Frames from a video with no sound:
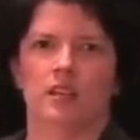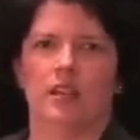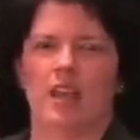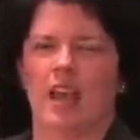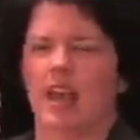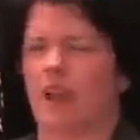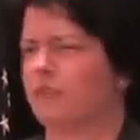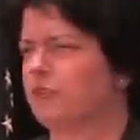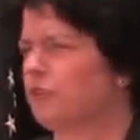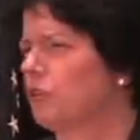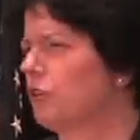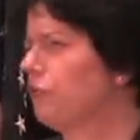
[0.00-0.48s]

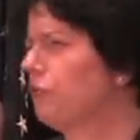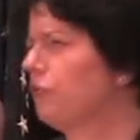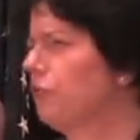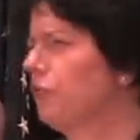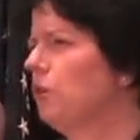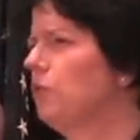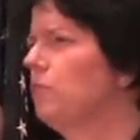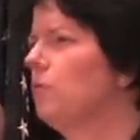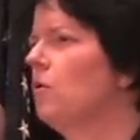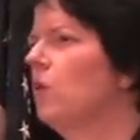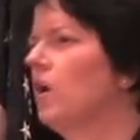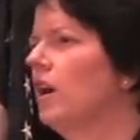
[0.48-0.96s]
After a
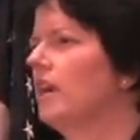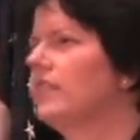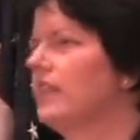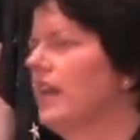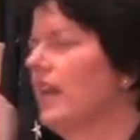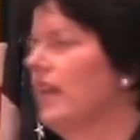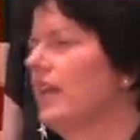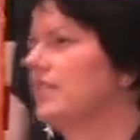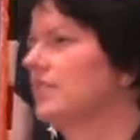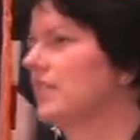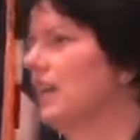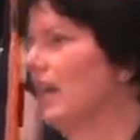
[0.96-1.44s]
few more
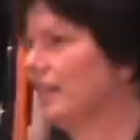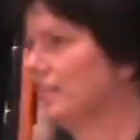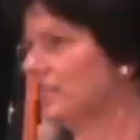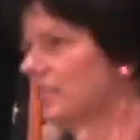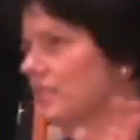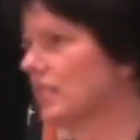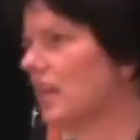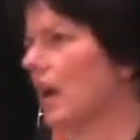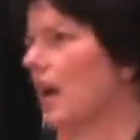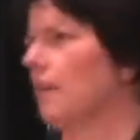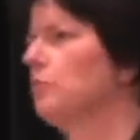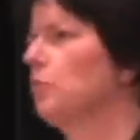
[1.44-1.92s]
days, I
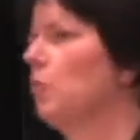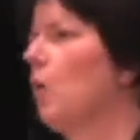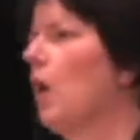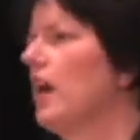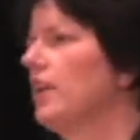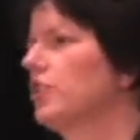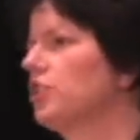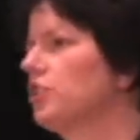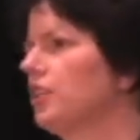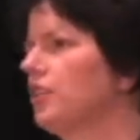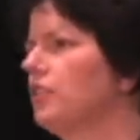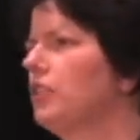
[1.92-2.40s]
stopped
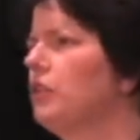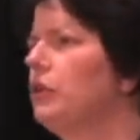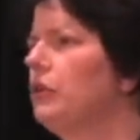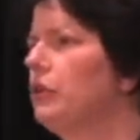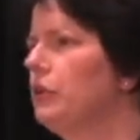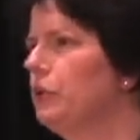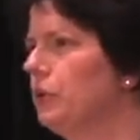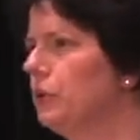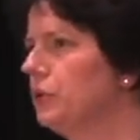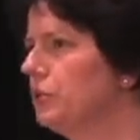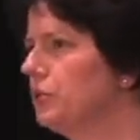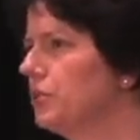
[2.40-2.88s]
watching the
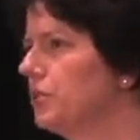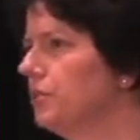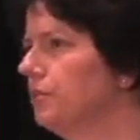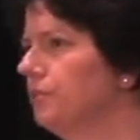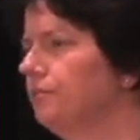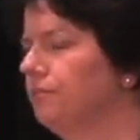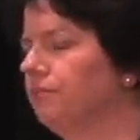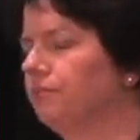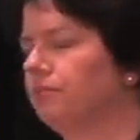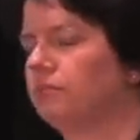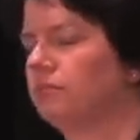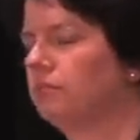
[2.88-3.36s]
news.
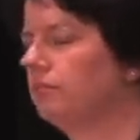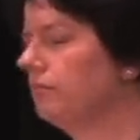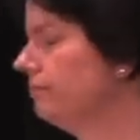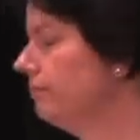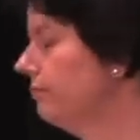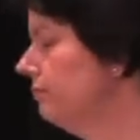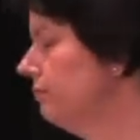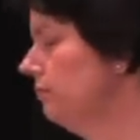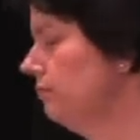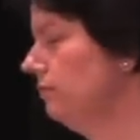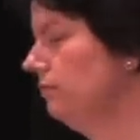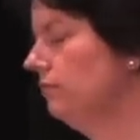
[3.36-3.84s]

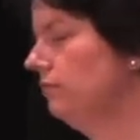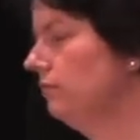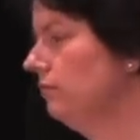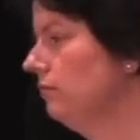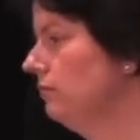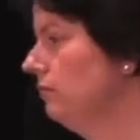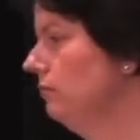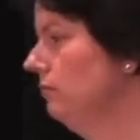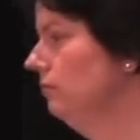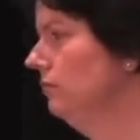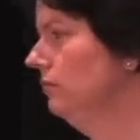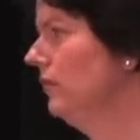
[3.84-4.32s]

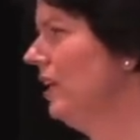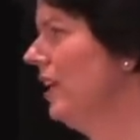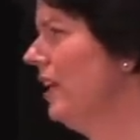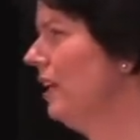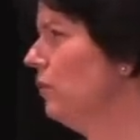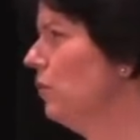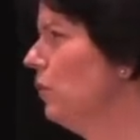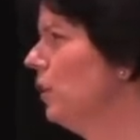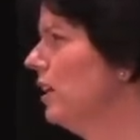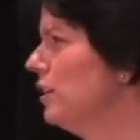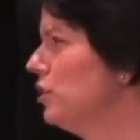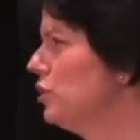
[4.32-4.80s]

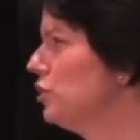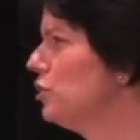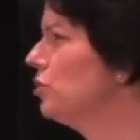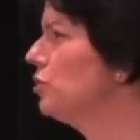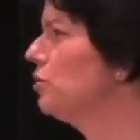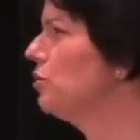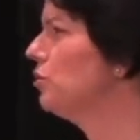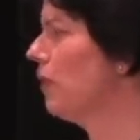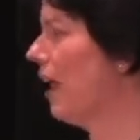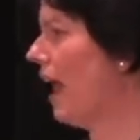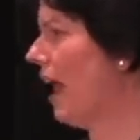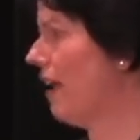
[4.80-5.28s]
It was
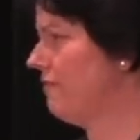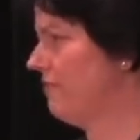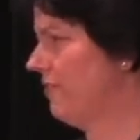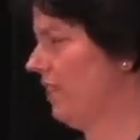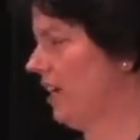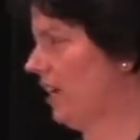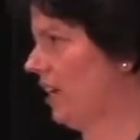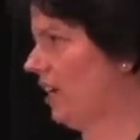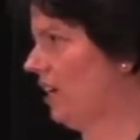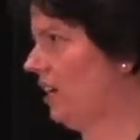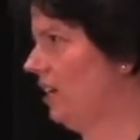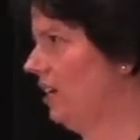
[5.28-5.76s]
too
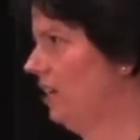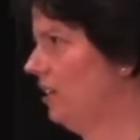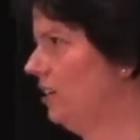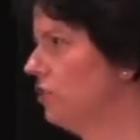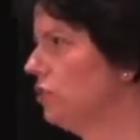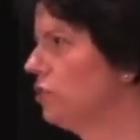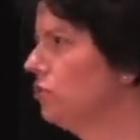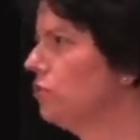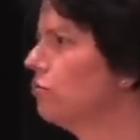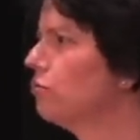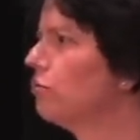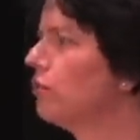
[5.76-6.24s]
graphic,
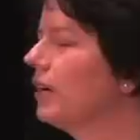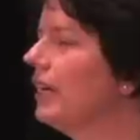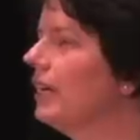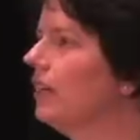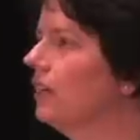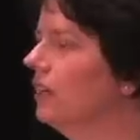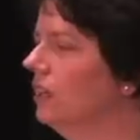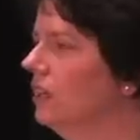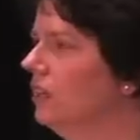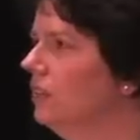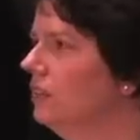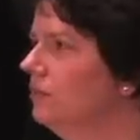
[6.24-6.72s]
too
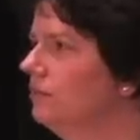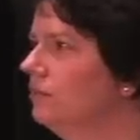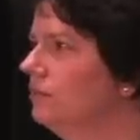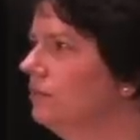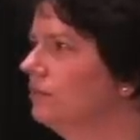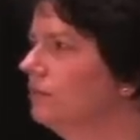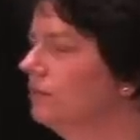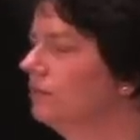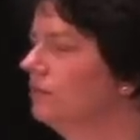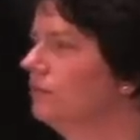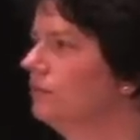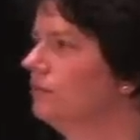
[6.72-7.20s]
real.
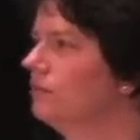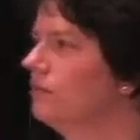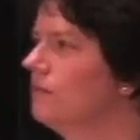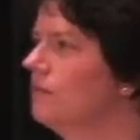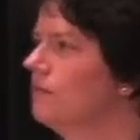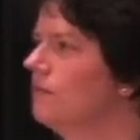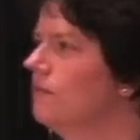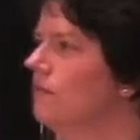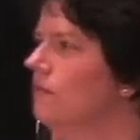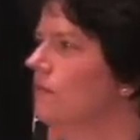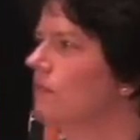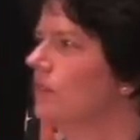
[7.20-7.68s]

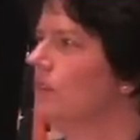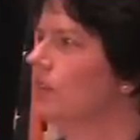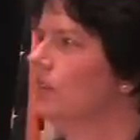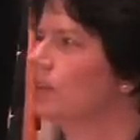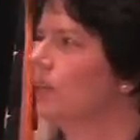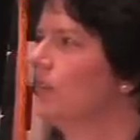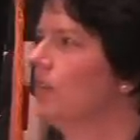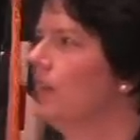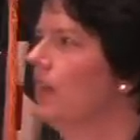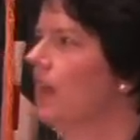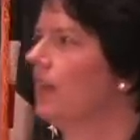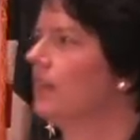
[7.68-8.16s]

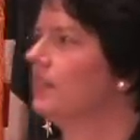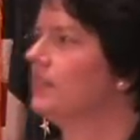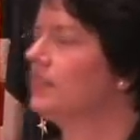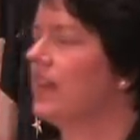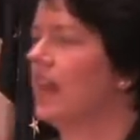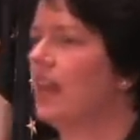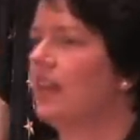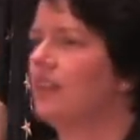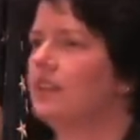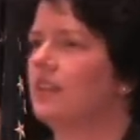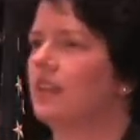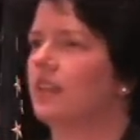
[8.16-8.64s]
And
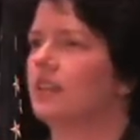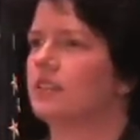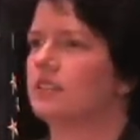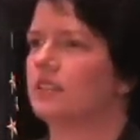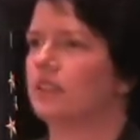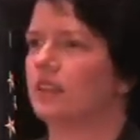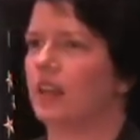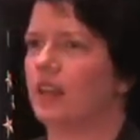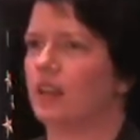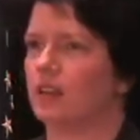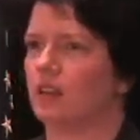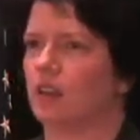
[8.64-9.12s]
10 days
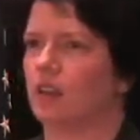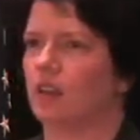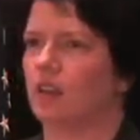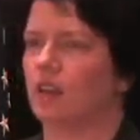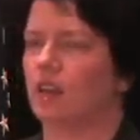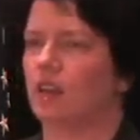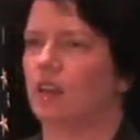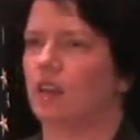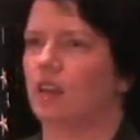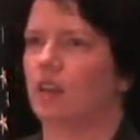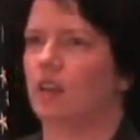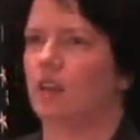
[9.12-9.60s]
later,
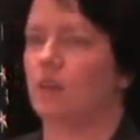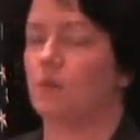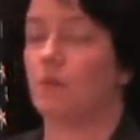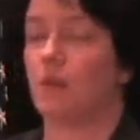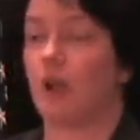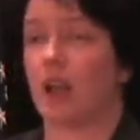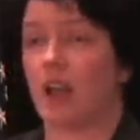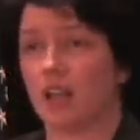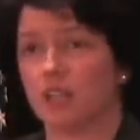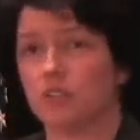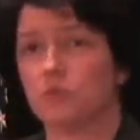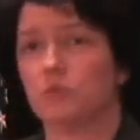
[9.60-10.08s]

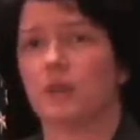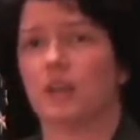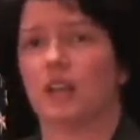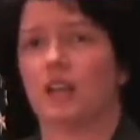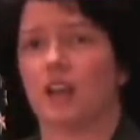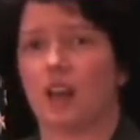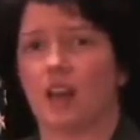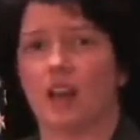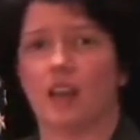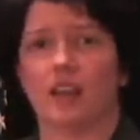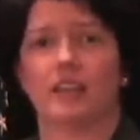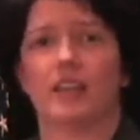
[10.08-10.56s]
my husband
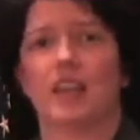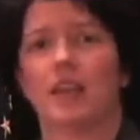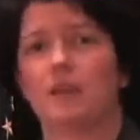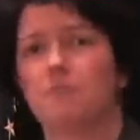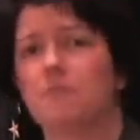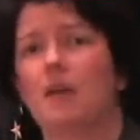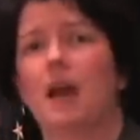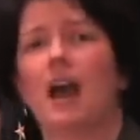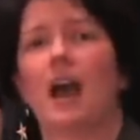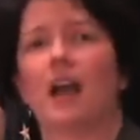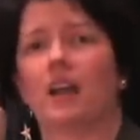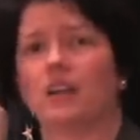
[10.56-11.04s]
and I
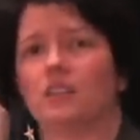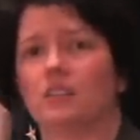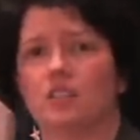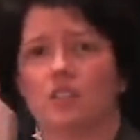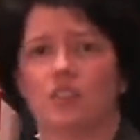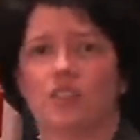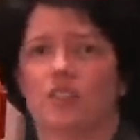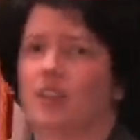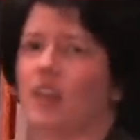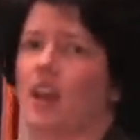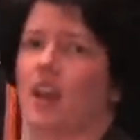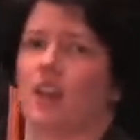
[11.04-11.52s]
came back
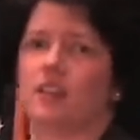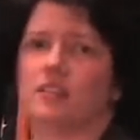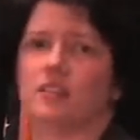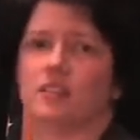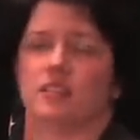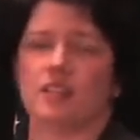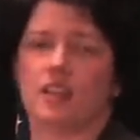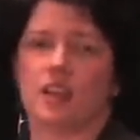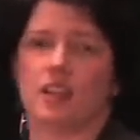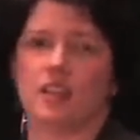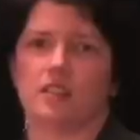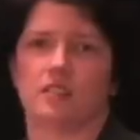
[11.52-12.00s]
to the United
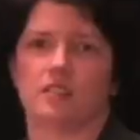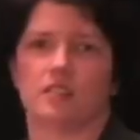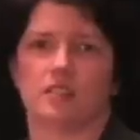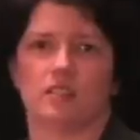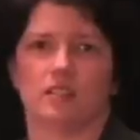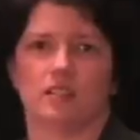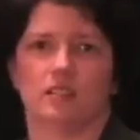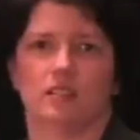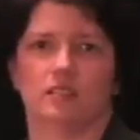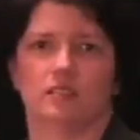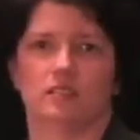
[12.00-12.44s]
States.